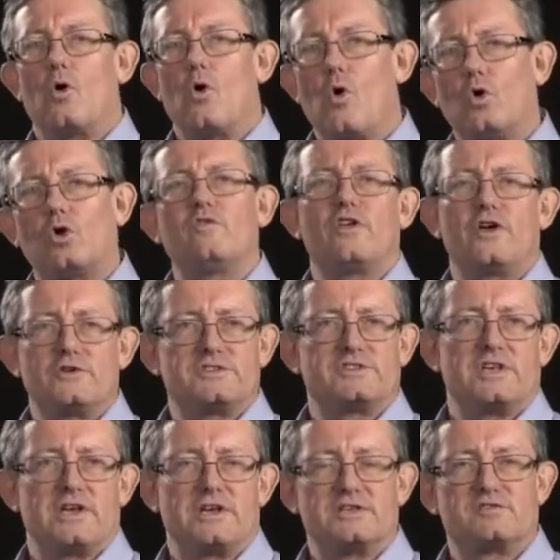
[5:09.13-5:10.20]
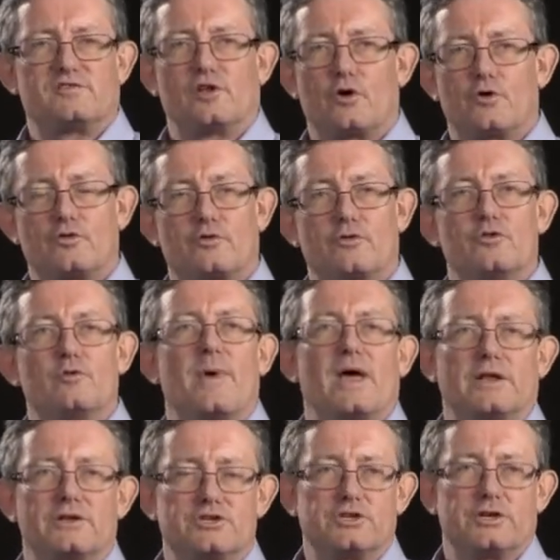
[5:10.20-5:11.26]
All of those things flow through the
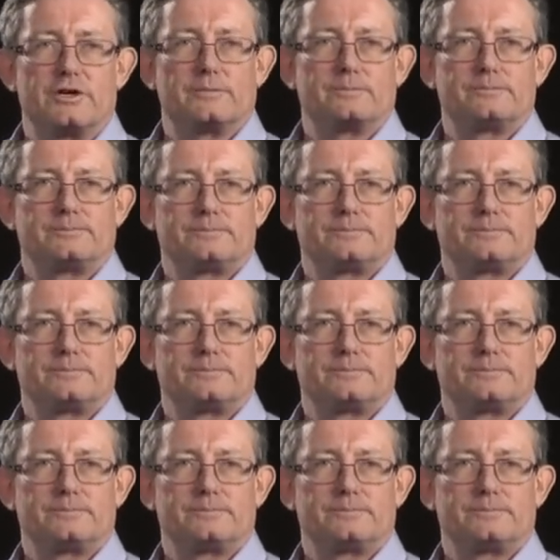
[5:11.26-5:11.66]
balance sheet.